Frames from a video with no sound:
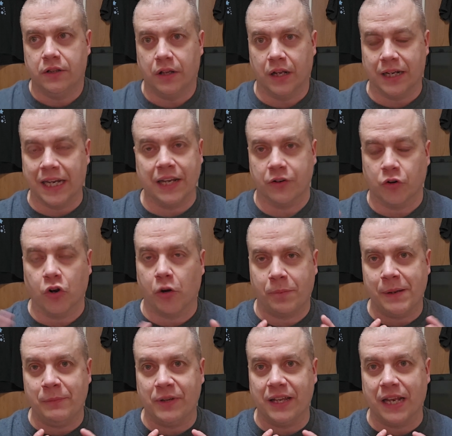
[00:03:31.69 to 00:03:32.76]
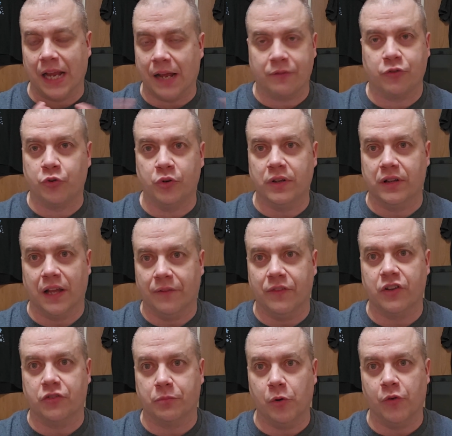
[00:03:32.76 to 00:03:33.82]
Again, there are people that absolutely love
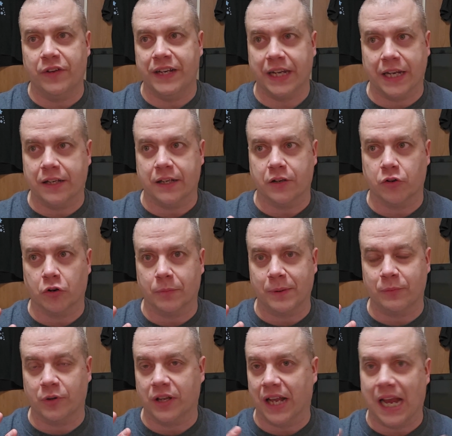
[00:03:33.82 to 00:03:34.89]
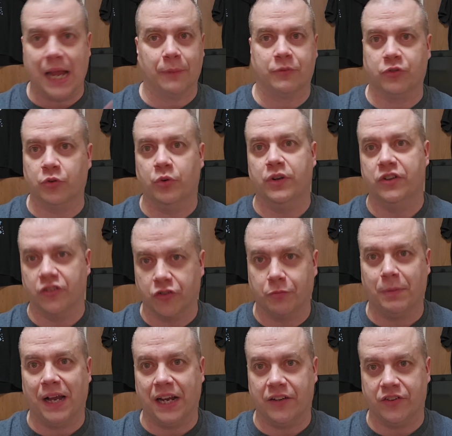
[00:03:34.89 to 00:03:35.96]
this movie, and then there are people that absolutely
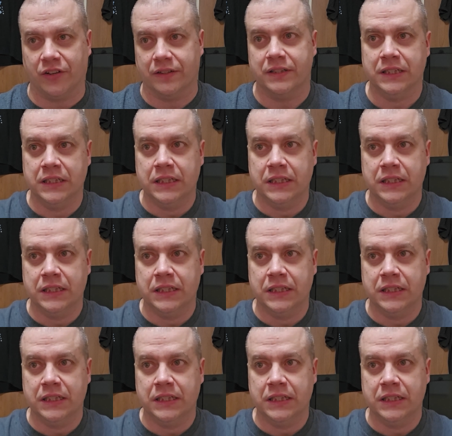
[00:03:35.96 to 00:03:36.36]
despise it.